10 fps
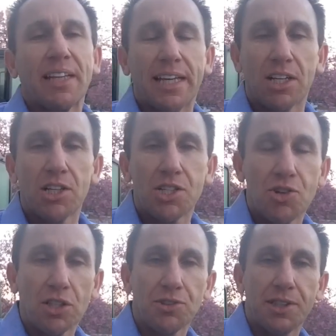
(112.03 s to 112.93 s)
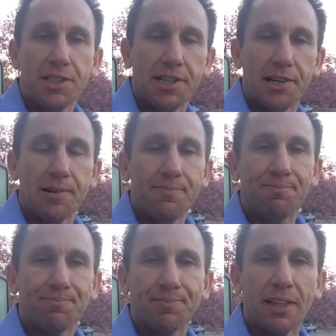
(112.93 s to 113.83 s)
Get a good structural engineer,
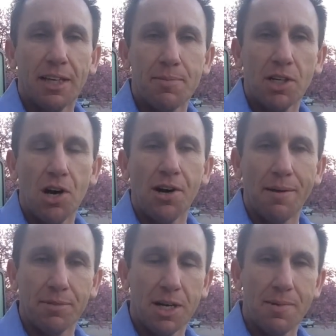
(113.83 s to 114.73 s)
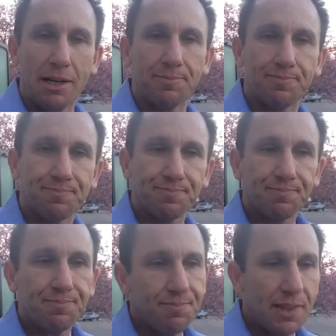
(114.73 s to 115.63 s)
give him a call, have him come out,
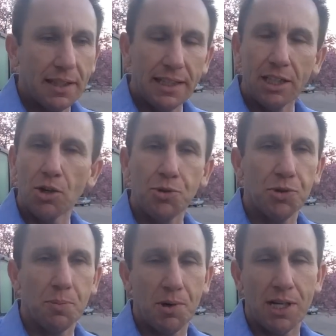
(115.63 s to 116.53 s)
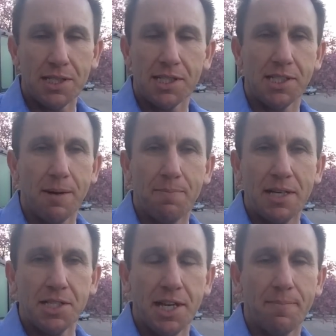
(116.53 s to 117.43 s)
then go through the process step
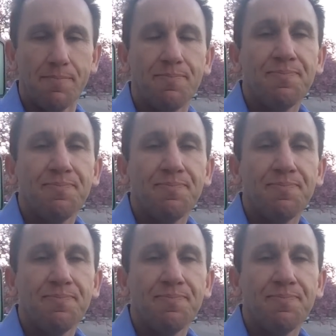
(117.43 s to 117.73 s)
by step.